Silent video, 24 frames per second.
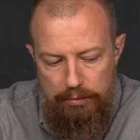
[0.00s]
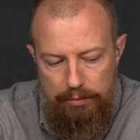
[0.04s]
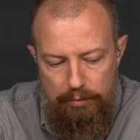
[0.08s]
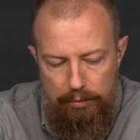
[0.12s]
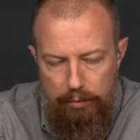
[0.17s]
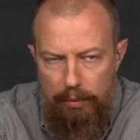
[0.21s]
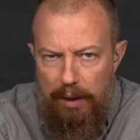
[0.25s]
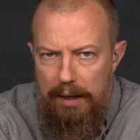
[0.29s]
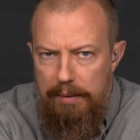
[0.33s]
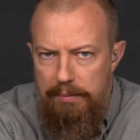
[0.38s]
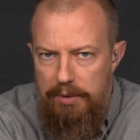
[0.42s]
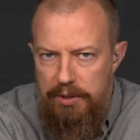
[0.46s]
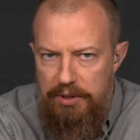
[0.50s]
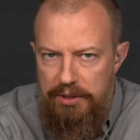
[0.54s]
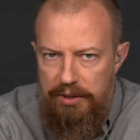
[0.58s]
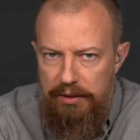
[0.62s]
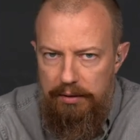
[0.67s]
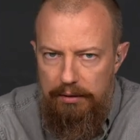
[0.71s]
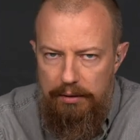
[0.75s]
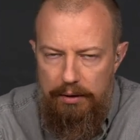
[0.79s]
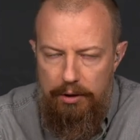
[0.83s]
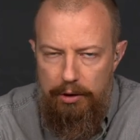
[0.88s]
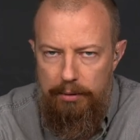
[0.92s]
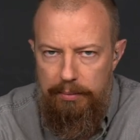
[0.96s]
why I'm using
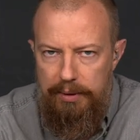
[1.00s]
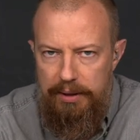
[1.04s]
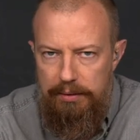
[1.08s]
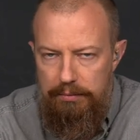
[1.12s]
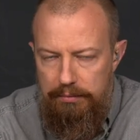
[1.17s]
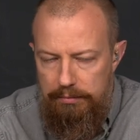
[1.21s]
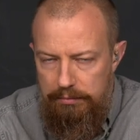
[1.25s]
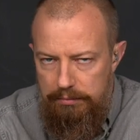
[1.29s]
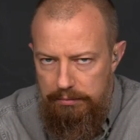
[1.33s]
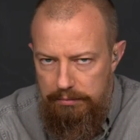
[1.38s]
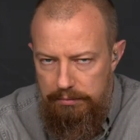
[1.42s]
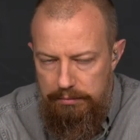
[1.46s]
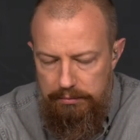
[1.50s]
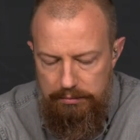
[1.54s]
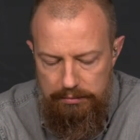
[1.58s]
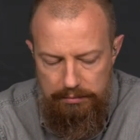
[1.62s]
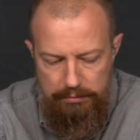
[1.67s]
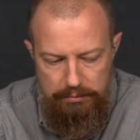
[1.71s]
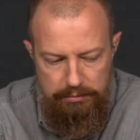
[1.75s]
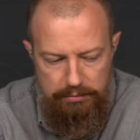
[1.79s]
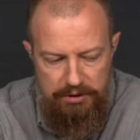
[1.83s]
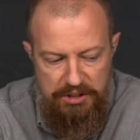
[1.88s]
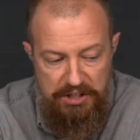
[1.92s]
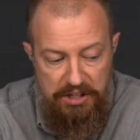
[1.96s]
Adobe
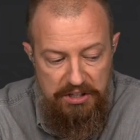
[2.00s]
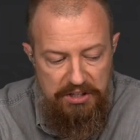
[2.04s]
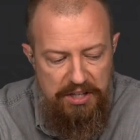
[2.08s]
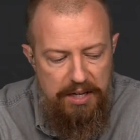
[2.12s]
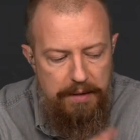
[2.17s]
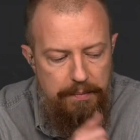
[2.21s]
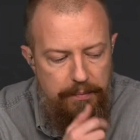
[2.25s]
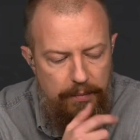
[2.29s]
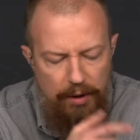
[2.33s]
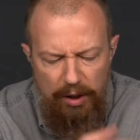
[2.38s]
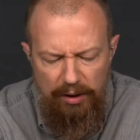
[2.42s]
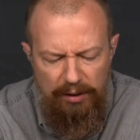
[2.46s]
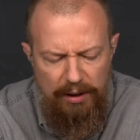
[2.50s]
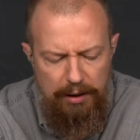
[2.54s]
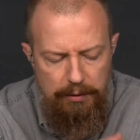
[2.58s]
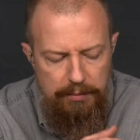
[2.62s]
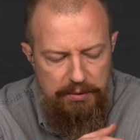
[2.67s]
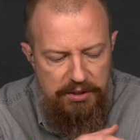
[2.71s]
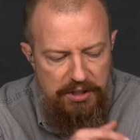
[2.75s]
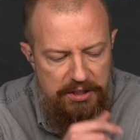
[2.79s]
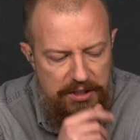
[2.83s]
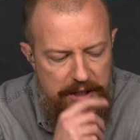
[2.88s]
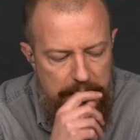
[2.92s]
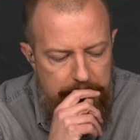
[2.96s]
CC or Lightroom
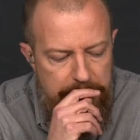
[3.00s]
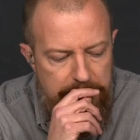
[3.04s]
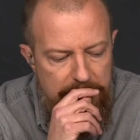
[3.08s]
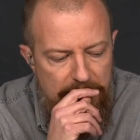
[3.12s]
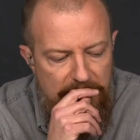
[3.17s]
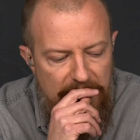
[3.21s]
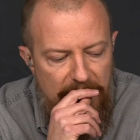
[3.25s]
CC,